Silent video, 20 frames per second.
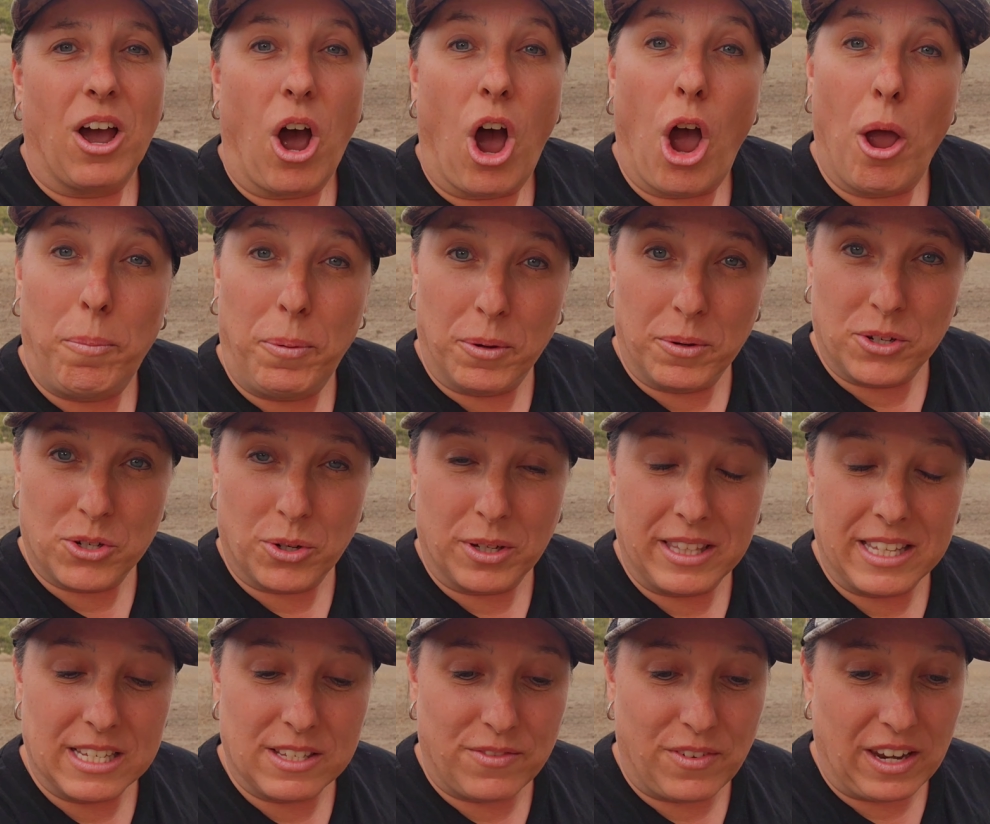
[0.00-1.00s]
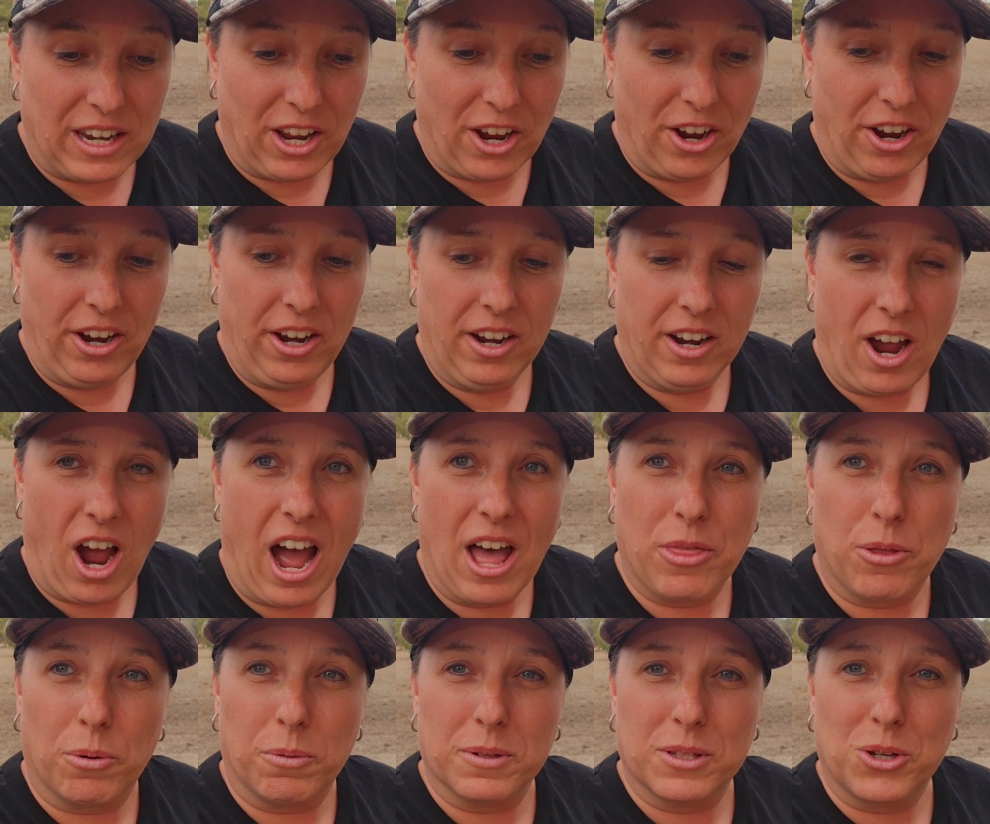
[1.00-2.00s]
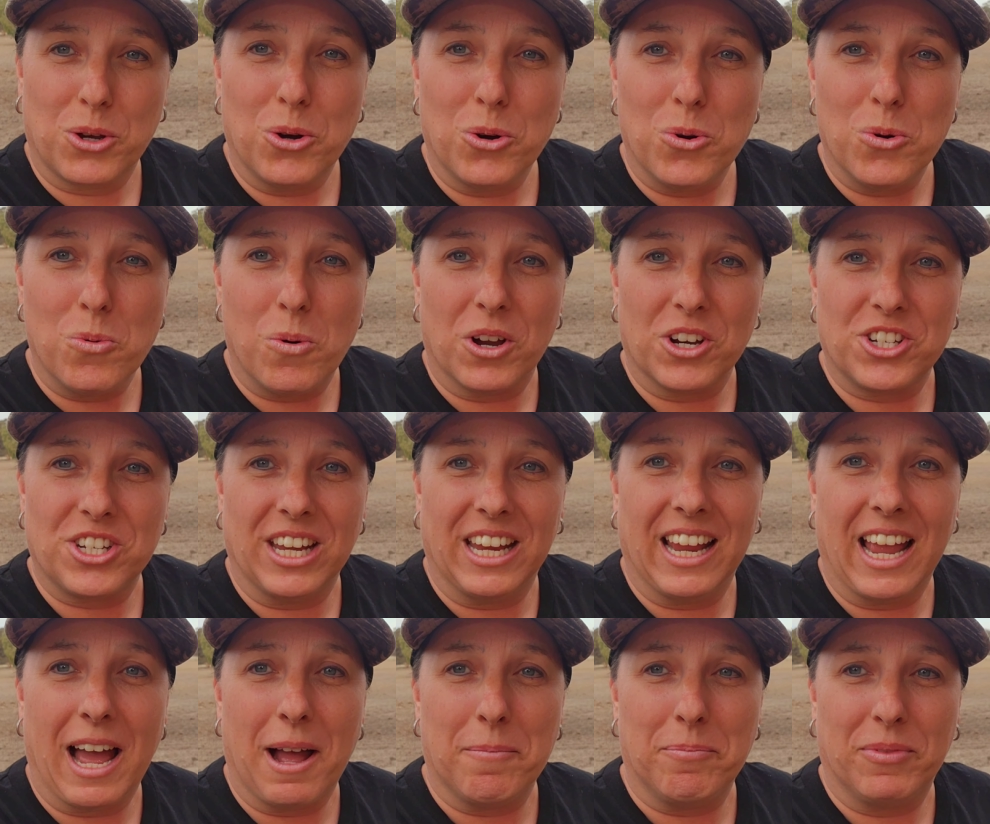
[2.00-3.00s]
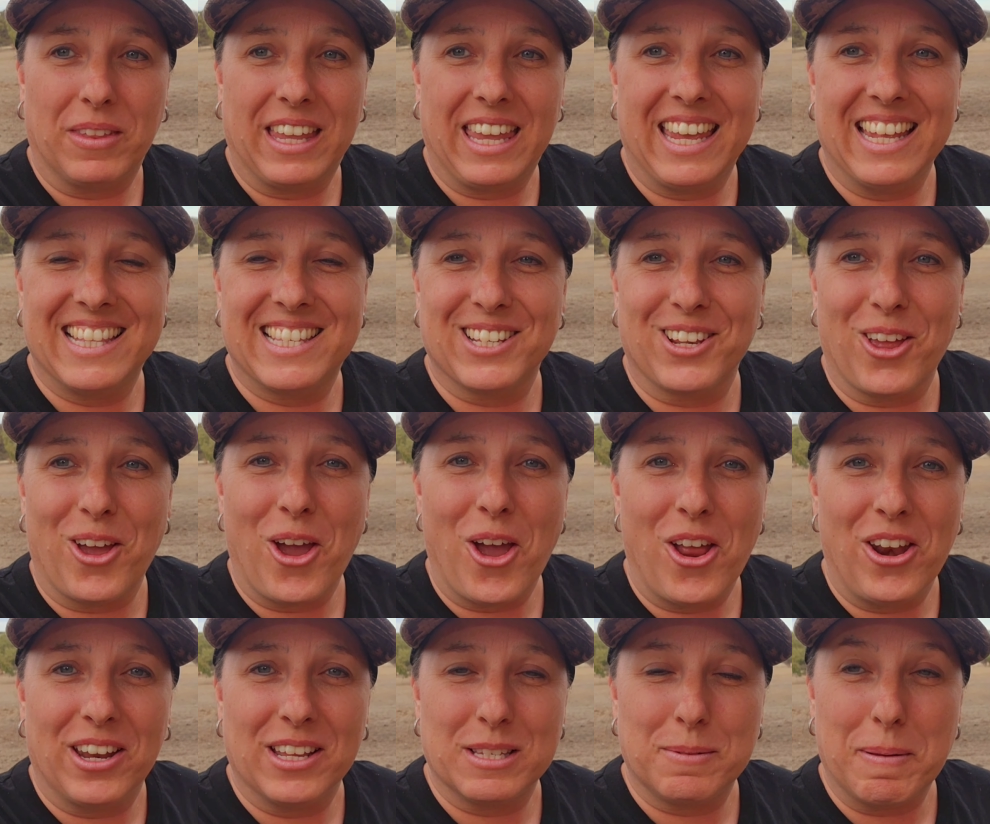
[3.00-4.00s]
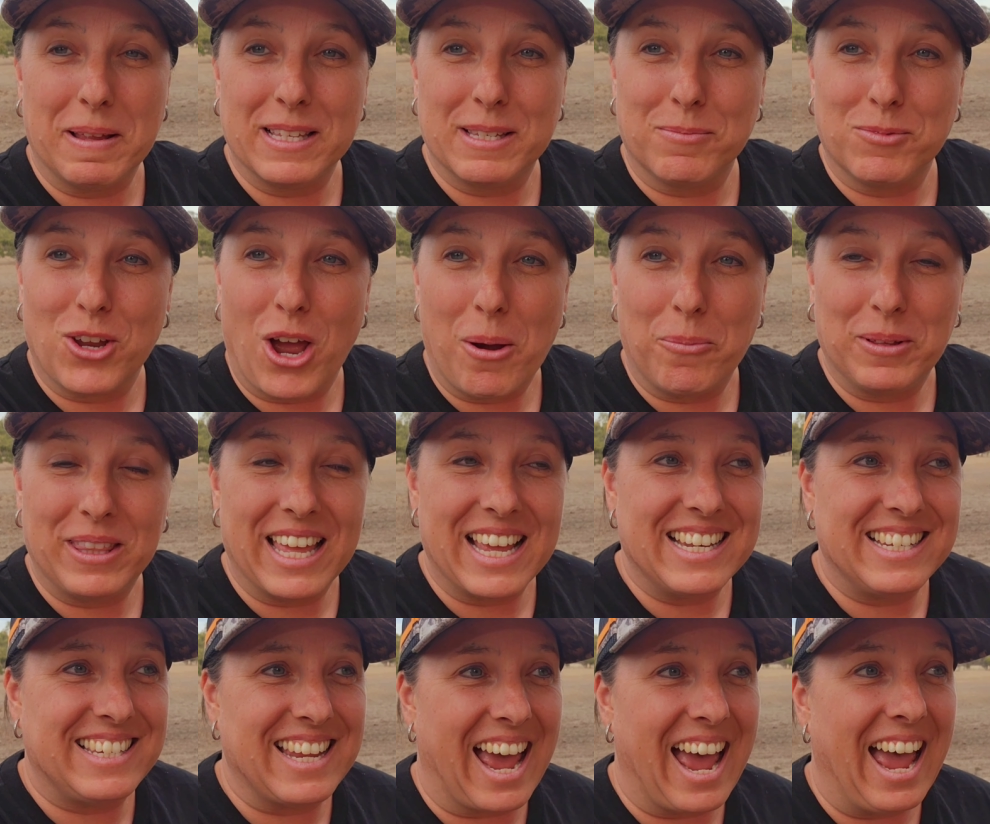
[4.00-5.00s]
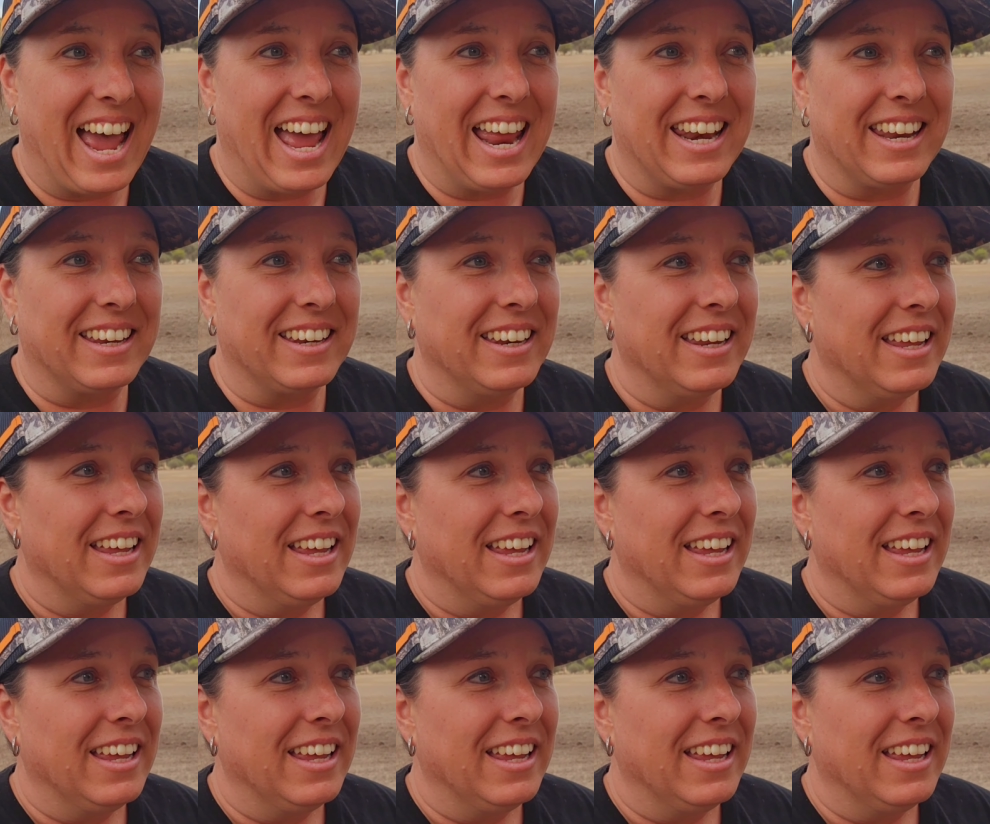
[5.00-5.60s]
Hope you enjoyed this video. I thought it was cool watching the kids learn and spend some time with their dad, and